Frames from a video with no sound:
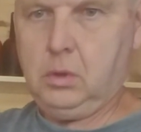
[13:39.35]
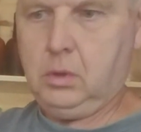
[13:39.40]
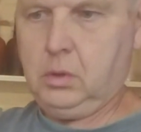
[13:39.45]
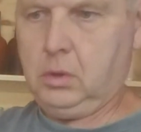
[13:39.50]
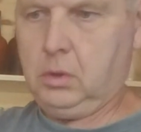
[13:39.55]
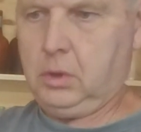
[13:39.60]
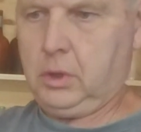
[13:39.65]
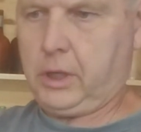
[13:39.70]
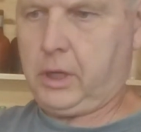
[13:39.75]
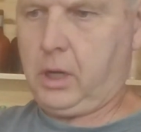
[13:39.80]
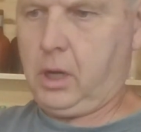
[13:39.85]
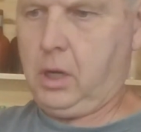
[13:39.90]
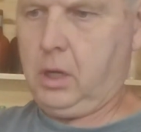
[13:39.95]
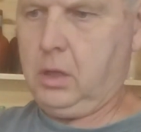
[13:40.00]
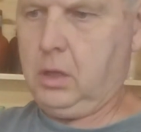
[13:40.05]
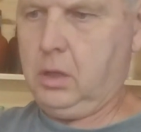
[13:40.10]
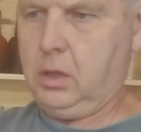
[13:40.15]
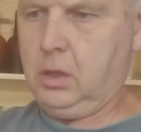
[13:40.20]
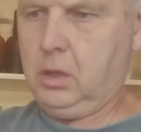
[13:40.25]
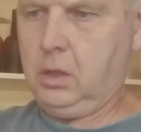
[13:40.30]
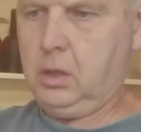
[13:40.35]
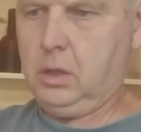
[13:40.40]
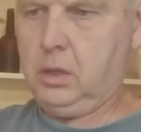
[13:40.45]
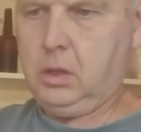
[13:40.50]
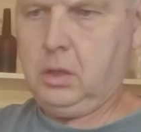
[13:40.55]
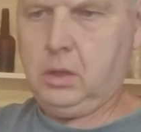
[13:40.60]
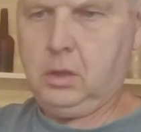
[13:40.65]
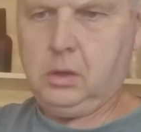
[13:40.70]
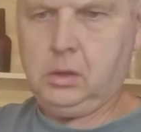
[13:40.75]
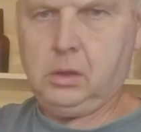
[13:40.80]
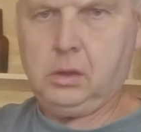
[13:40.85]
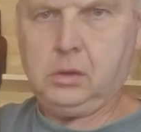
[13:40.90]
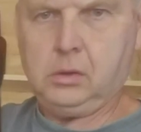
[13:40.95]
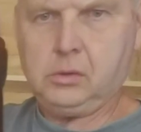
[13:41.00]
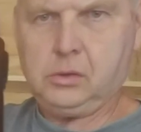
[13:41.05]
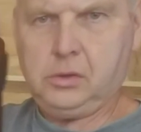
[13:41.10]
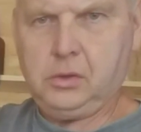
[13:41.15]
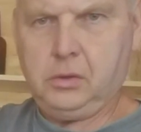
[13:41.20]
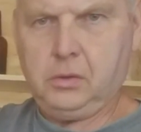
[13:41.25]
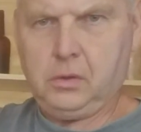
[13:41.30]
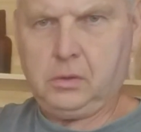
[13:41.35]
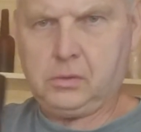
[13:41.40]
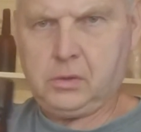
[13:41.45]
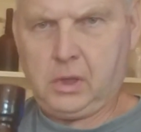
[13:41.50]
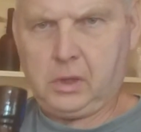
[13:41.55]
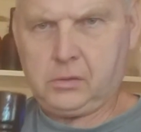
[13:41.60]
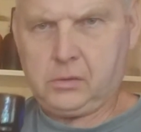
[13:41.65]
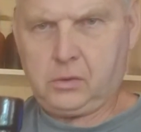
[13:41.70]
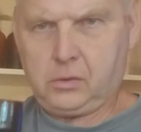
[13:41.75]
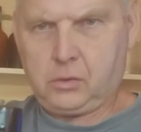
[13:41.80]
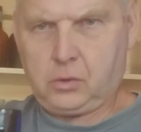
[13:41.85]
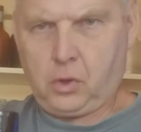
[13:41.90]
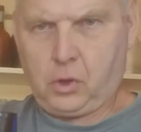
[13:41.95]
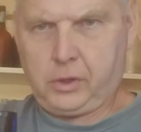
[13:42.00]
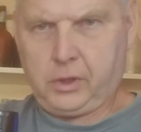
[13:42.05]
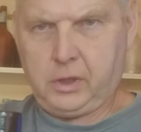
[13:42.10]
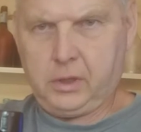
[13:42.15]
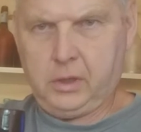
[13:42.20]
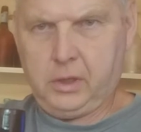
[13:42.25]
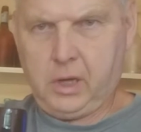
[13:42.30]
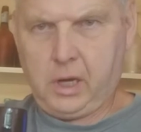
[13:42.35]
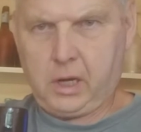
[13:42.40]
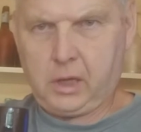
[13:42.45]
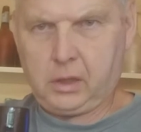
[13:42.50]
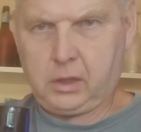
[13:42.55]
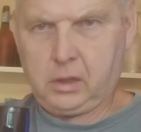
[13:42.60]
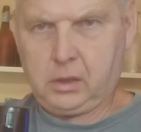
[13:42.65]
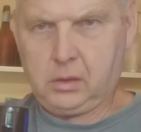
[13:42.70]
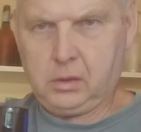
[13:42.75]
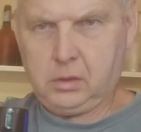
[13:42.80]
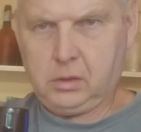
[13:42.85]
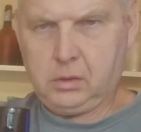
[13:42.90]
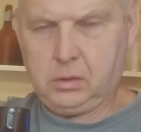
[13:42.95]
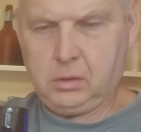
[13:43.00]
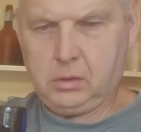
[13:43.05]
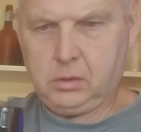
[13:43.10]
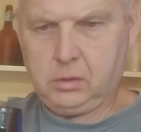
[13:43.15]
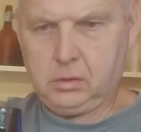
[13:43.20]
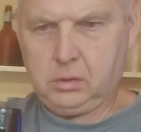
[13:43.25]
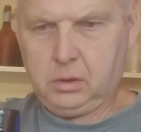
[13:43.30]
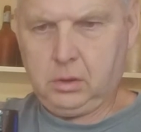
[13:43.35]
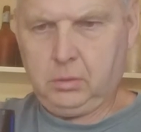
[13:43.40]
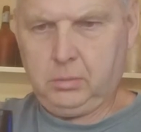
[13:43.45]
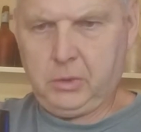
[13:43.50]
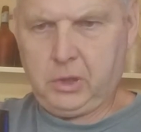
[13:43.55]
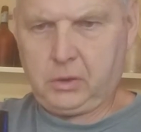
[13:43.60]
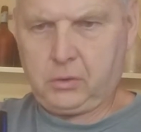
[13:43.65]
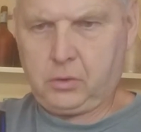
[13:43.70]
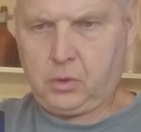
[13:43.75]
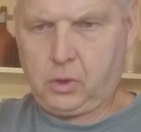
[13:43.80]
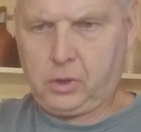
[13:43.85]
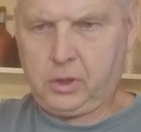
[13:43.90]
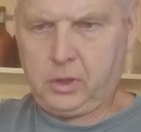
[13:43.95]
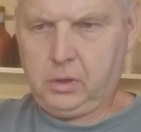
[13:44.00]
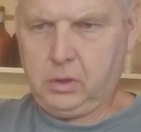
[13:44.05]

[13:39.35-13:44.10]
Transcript: Liquor. Let's see it's that crooked neck. A little bit crooked.